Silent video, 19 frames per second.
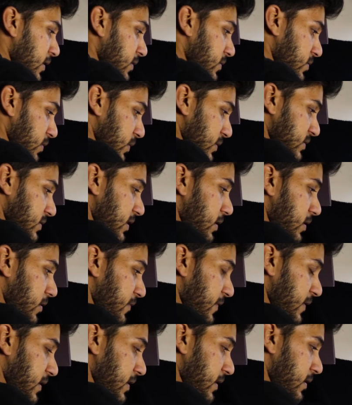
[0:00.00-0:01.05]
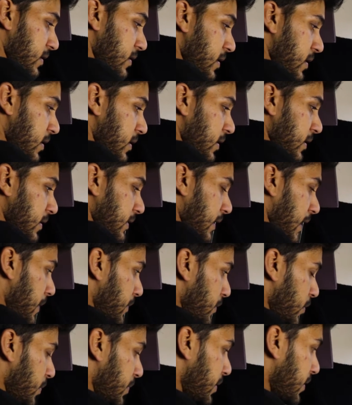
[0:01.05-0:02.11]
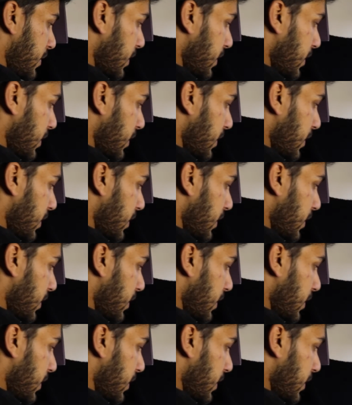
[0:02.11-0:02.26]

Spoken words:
so I started off here, came up,